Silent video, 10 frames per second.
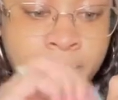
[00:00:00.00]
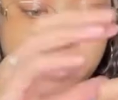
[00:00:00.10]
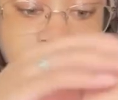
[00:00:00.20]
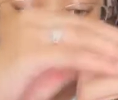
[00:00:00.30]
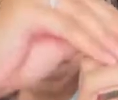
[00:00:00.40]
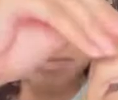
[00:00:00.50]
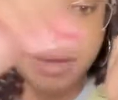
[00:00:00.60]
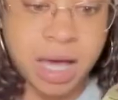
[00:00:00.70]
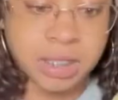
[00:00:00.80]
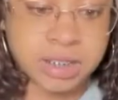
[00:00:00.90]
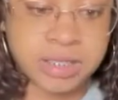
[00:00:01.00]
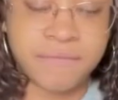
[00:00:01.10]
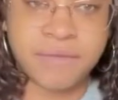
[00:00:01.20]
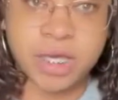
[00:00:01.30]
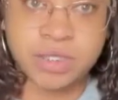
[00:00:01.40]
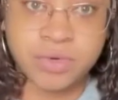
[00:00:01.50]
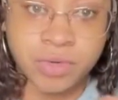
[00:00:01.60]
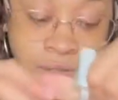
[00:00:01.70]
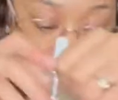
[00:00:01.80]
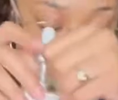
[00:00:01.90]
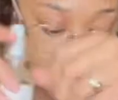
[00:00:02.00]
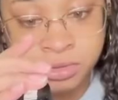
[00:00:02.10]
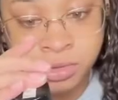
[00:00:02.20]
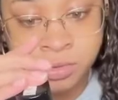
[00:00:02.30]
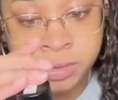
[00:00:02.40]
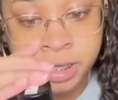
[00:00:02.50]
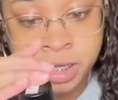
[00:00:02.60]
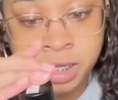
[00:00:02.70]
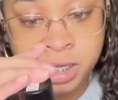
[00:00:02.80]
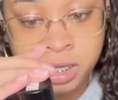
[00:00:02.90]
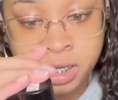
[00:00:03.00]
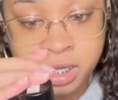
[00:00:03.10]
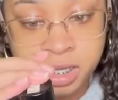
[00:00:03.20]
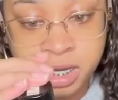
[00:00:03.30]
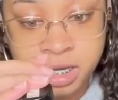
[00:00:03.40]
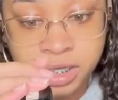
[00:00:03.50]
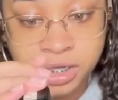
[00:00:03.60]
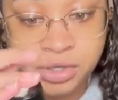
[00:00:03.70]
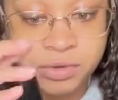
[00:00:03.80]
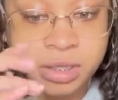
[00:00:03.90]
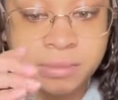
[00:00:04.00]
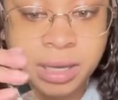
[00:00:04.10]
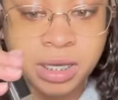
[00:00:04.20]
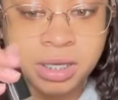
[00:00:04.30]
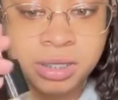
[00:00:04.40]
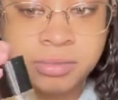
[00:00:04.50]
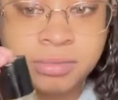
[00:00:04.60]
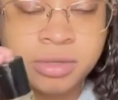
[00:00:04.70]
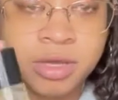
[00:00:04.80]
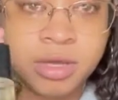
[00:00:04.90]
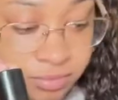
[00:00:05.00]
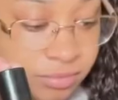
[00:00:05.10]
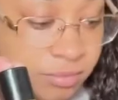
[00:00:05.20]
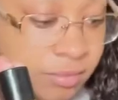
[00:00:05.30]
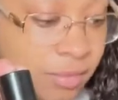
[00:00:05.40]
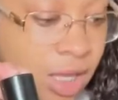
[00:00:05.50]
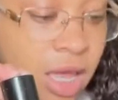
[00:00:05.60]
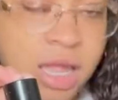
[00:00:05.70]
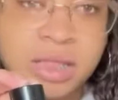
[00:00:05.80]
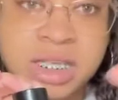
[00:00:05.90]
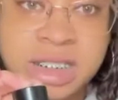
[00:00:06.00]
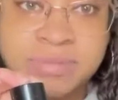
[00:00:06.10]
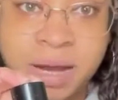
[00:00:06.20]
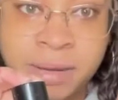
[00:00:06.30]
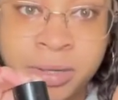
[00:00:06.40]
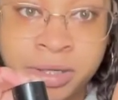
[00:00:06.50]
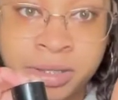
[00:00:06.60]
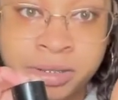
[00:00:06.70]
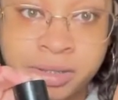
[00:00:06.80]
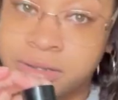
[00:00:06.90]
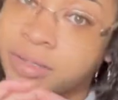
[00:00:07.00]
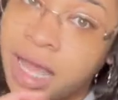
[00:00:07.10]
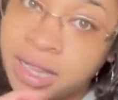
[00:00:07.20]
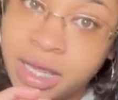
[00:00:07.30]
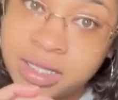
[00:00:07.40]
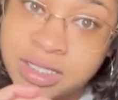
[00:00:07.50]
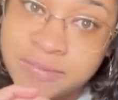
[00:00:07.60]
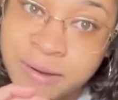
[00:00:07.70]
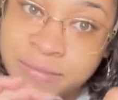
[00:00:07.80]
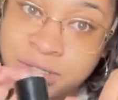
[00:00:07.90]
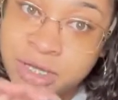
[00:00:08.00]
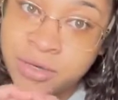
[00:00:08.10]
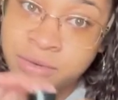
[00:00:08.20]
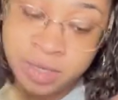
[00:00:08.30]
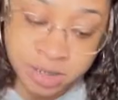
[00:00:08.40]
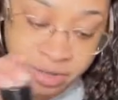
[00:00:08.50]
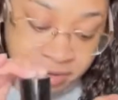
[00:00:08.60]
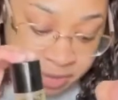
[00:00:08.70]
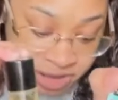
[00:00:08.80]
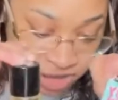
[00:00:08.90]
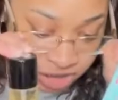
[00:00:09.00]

It's a balancing face oil, dewy, honey dewy makeup. This primer, I like this primer, so it's on a budget,